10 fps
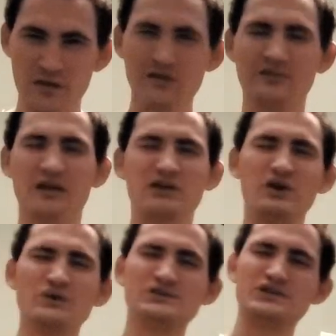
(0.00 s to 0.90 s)
It's like that
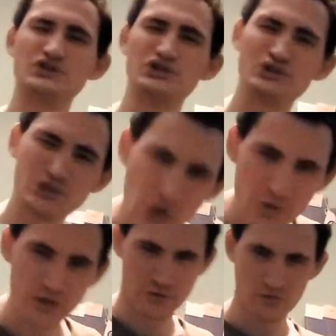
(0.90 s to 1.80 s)
goes to show
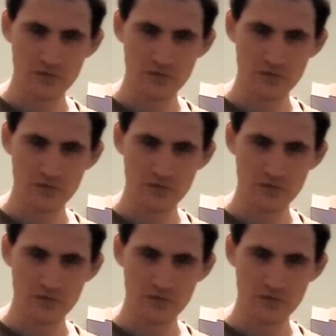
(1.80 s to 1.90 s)
you.